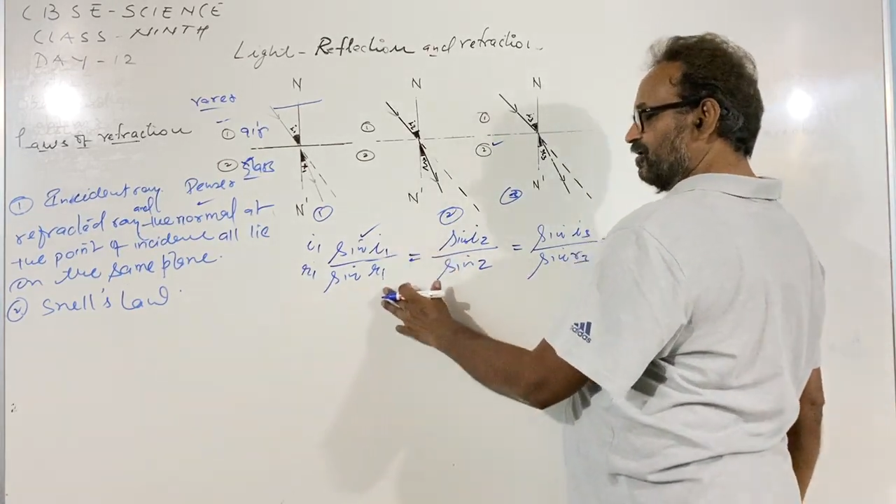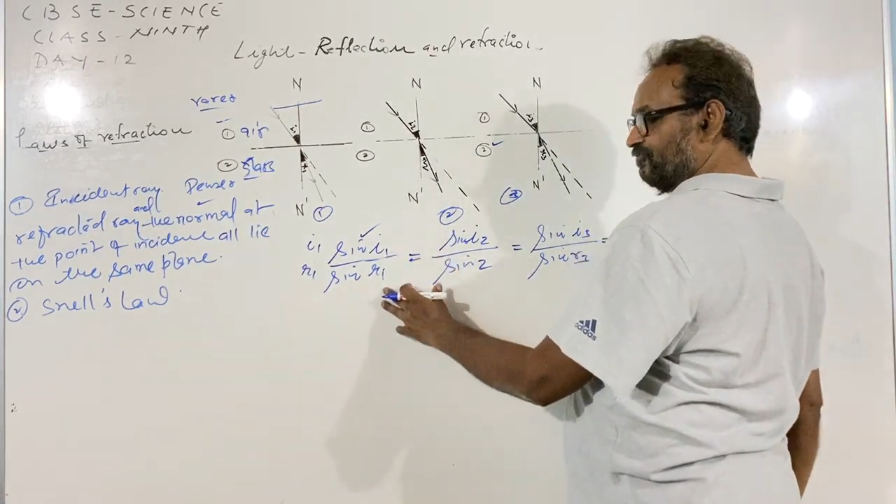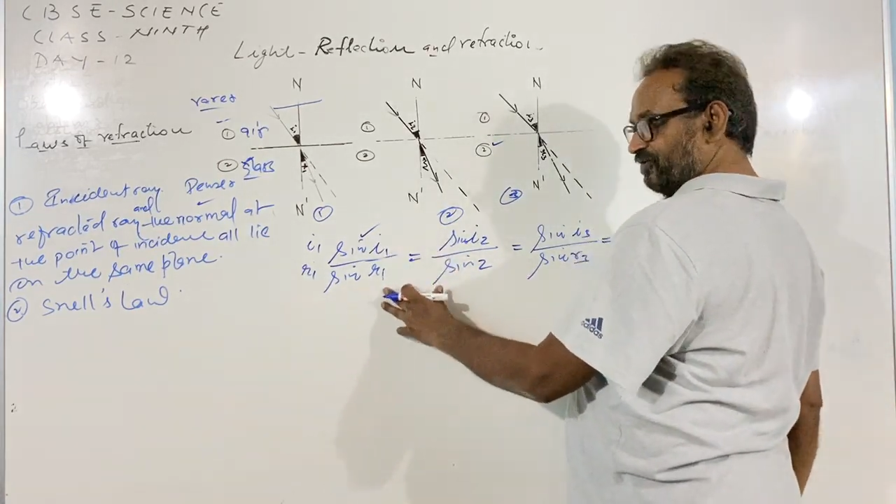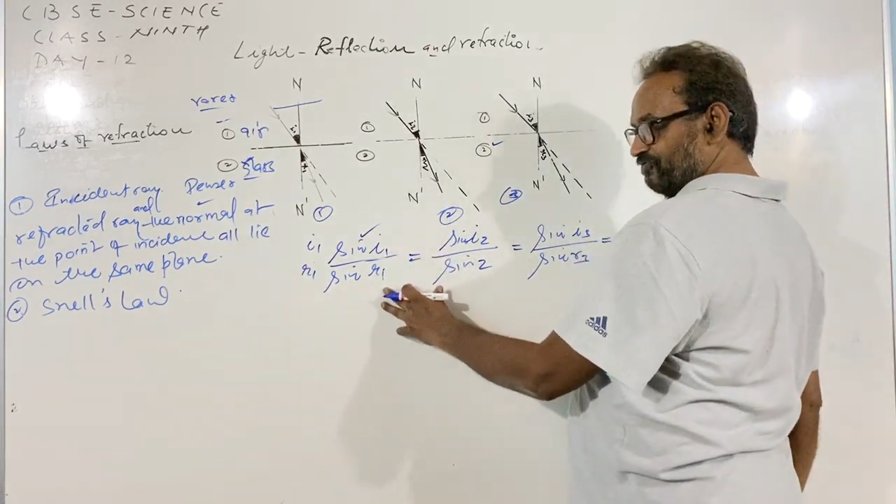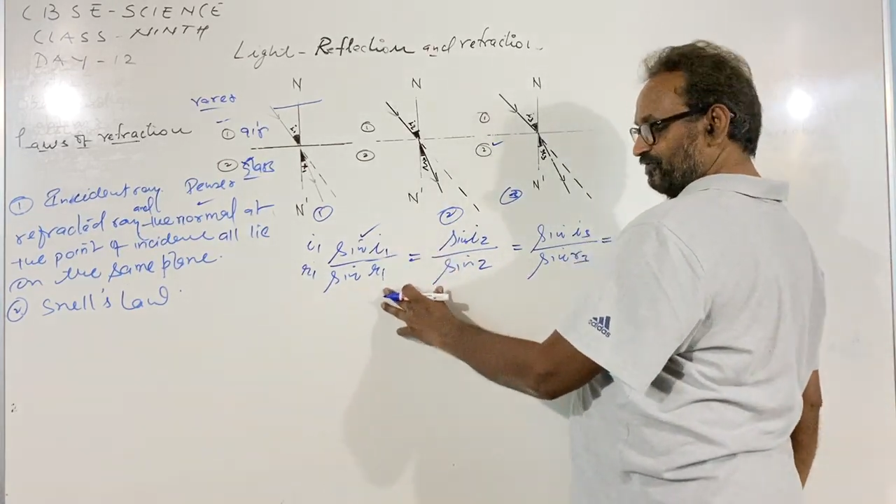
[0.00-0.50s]

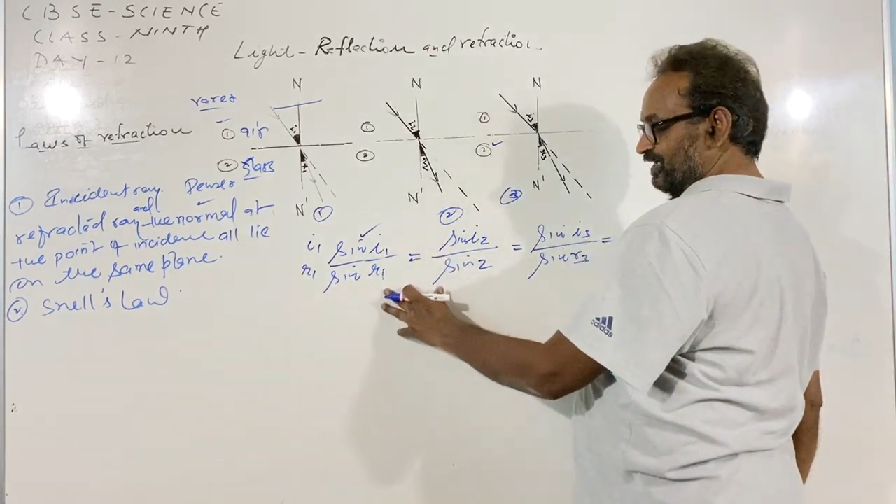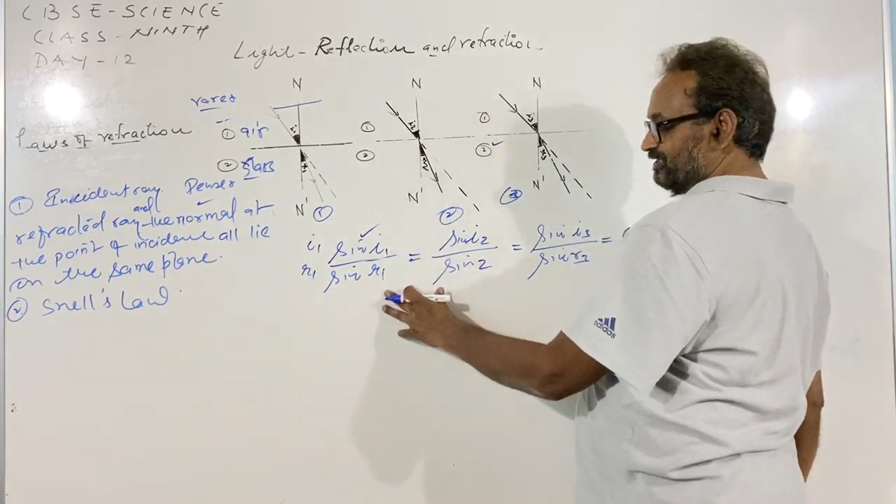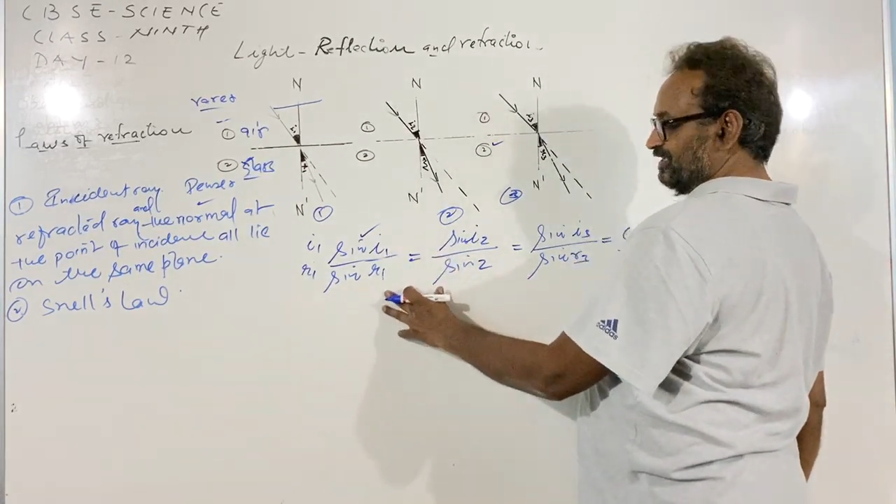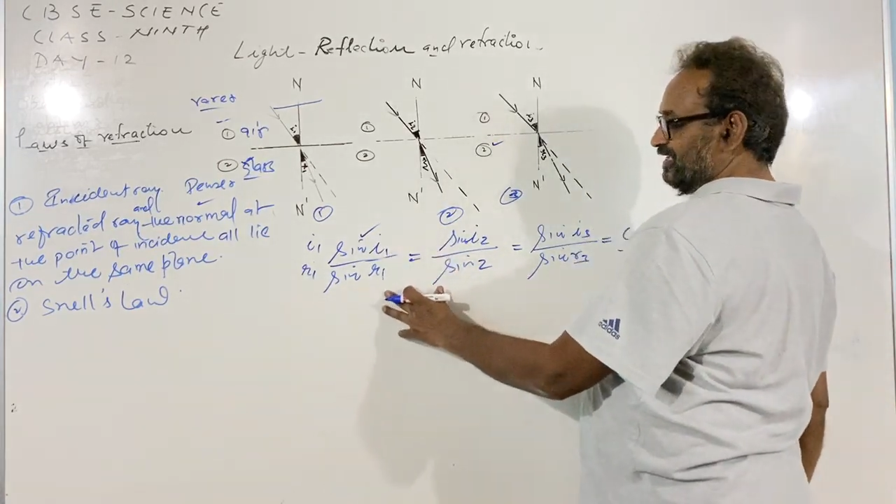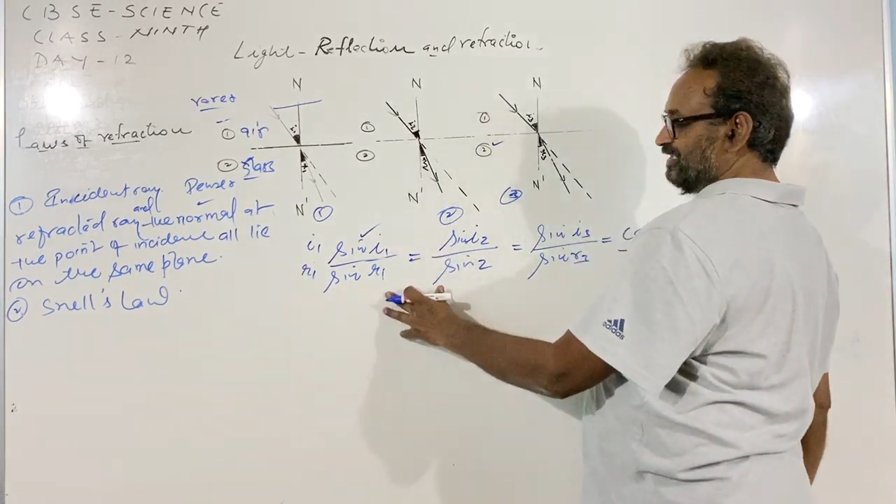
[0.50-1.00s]
of
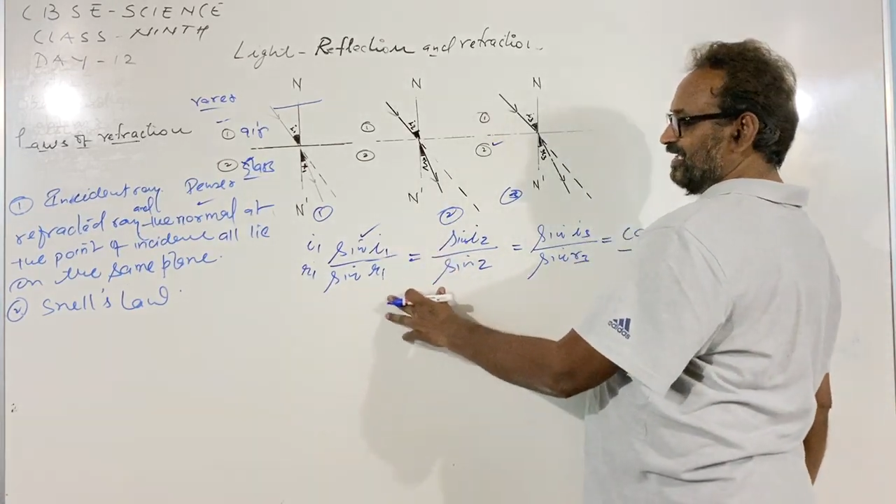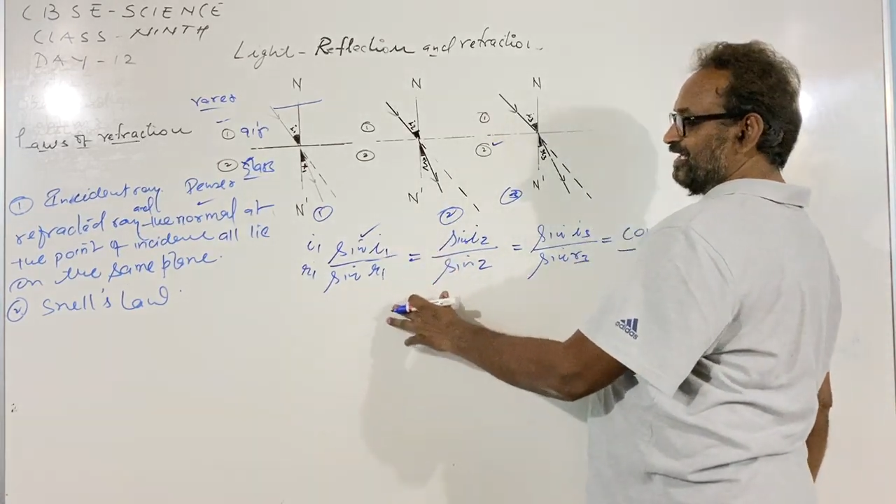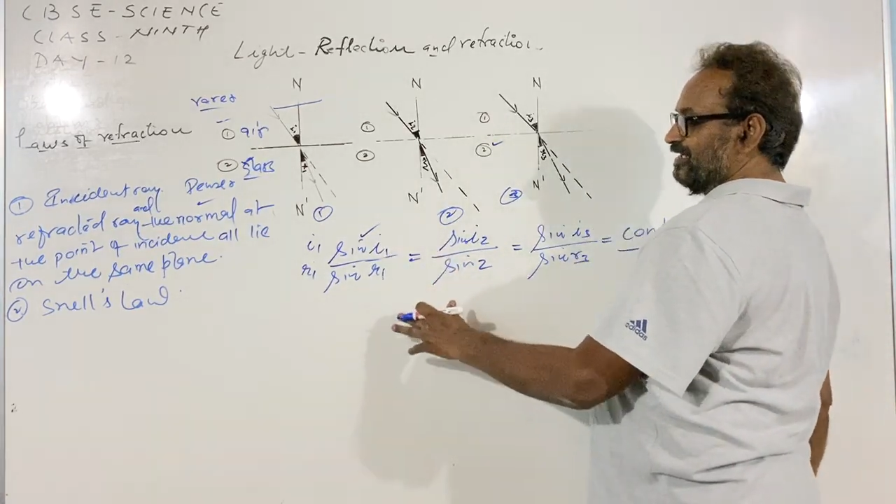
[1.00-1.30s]
refraction